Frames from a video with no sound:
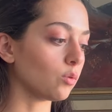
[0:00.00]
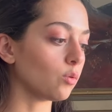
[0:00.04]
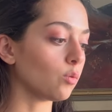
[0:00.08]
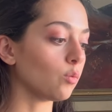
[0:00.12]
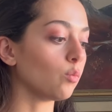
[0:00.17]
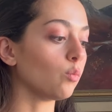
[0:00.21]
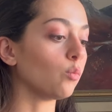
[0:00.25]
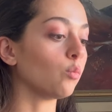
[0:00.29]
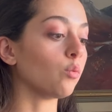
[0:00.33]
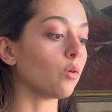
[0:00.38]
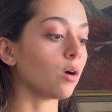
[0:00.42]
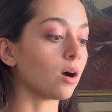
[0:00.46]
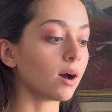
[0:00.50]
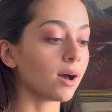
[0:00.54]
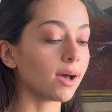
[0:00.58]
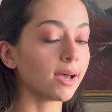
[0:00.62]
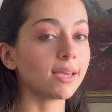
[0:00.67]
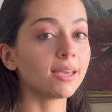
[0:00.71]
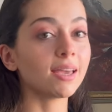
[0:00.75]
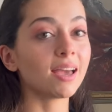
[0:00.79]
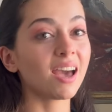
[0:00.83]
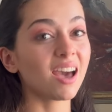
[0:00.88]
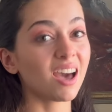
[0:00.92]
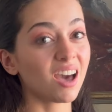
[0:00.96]

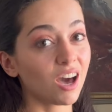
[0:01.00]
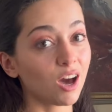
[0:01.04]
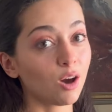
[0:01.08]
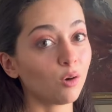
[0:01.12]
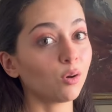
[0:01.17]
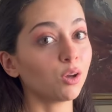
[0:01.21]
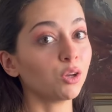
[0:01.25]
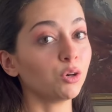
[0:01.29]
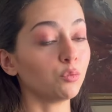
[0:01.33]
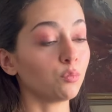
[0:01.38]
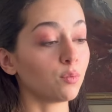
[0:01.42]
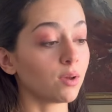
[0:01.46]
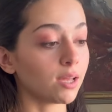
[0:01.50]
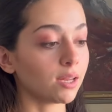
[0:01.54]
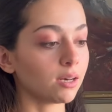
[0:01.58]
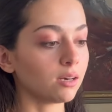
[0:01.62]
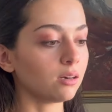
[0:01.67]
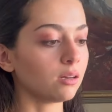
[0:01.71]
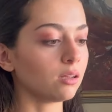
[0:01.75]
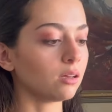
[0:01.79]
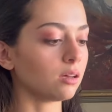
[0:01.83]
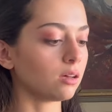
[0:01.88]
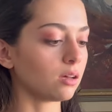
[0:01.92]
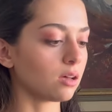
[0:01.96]
why, how and
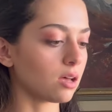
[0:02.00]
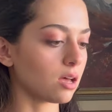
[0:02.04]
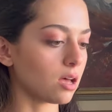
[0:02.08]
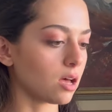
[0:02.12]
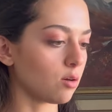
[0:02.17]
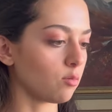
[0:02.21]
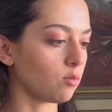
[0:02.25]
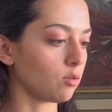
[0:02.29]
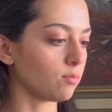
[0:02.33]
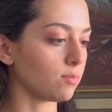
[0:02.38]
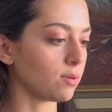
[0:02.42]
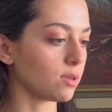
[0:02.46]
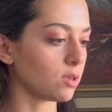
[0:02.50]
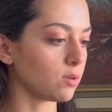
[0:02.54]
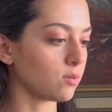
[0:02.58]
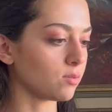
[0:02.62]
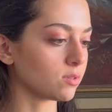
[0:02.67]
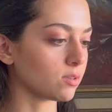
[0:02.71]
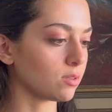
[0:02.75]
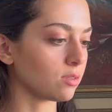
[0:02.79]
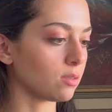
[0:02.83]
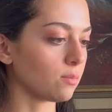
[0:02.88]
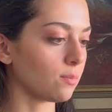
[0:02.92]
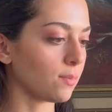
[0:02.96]
when I will be
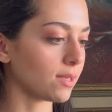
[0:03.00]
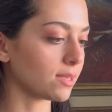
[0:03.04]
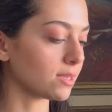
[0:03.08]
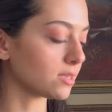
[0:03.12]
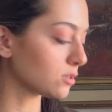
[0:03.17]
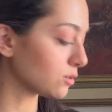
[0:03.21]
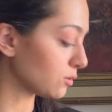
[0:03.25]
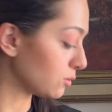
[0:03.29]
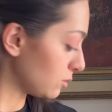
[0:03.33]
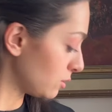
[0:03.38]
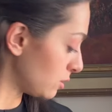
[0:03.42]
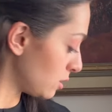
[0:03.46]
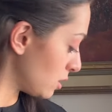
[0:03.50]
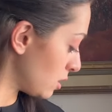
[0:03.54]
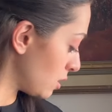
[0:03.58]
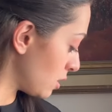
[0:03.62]
using the pencil.